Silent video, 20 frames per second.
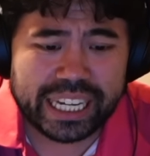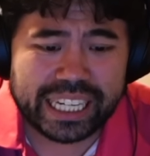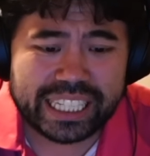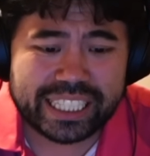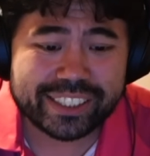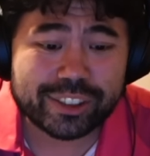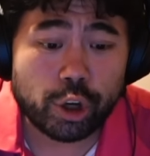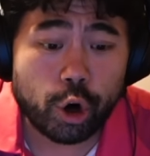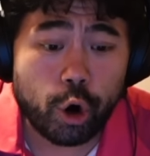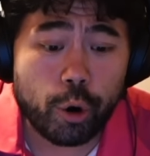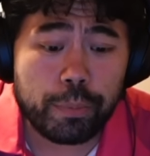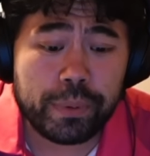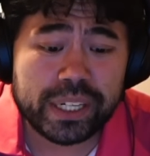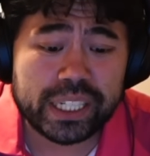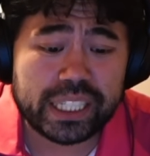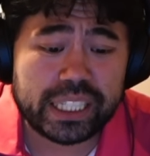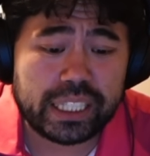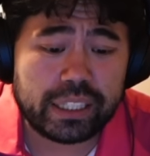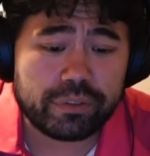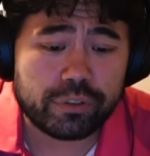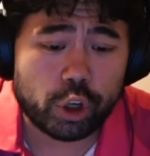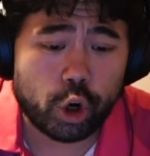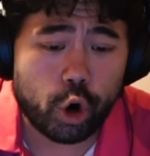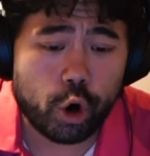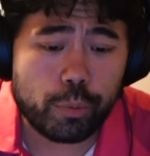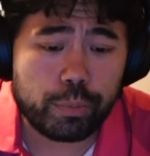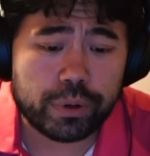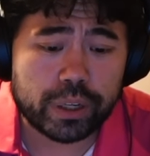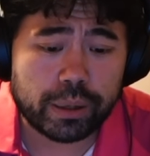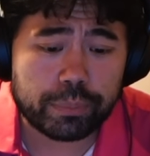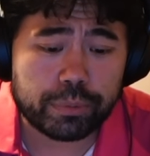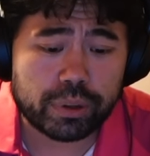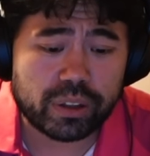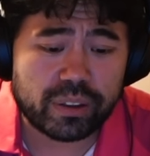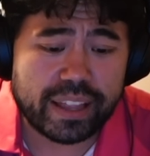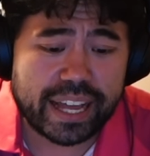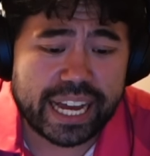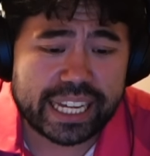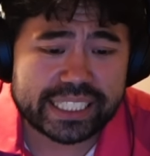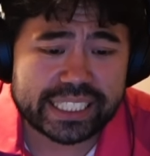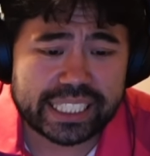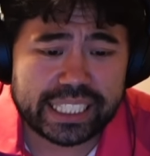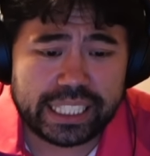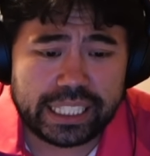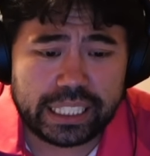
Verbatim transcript: He's hoping to even open up the classic